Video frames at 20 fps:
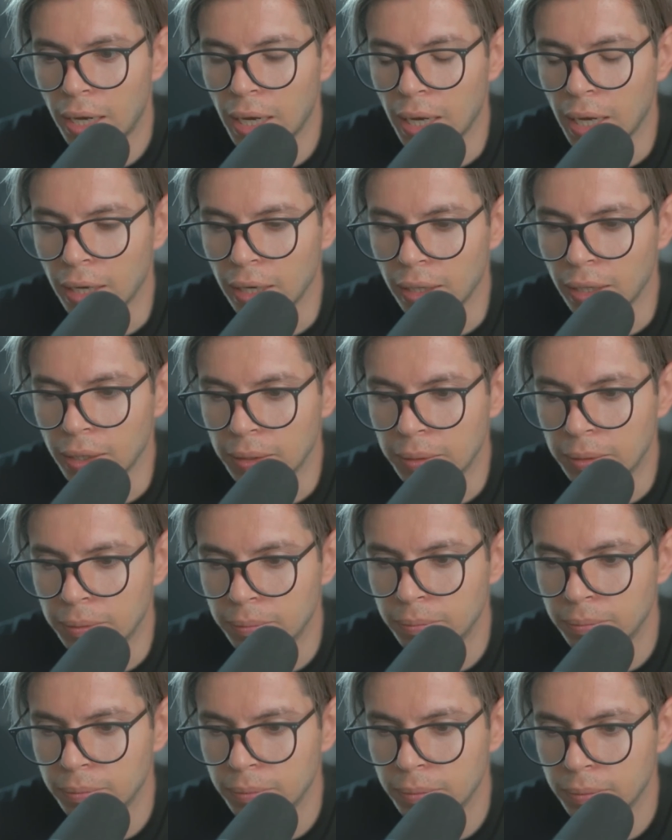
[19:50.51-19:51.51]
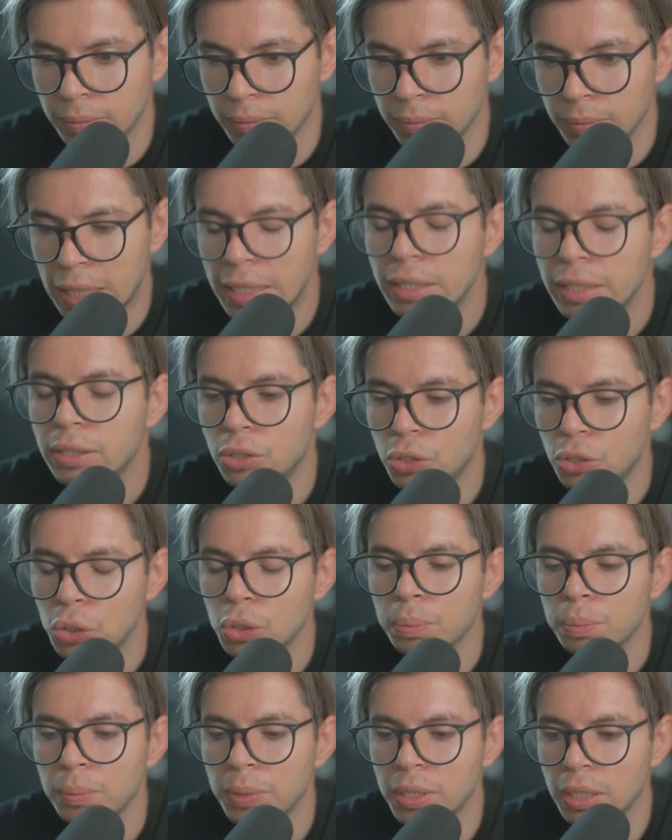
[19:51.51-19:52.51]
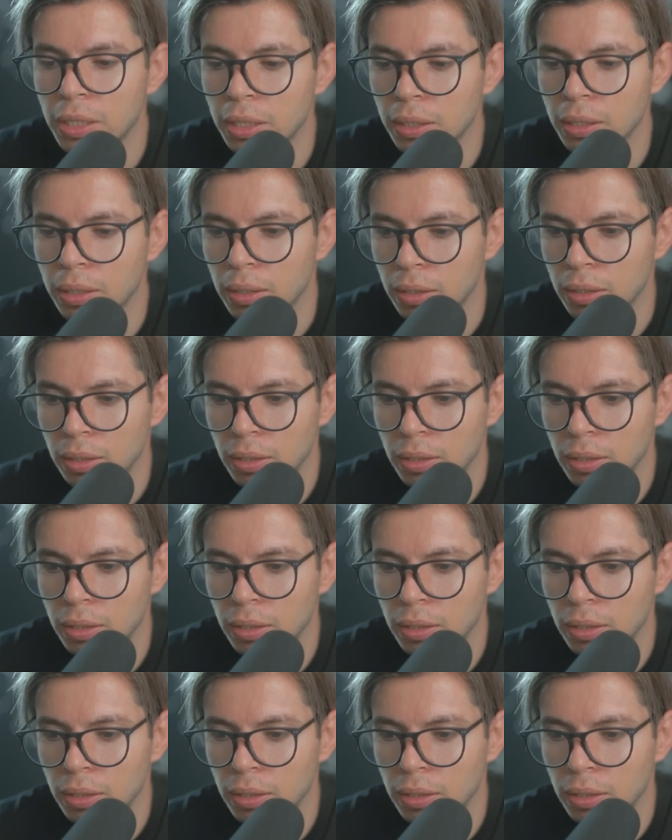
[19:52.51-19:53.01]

It took me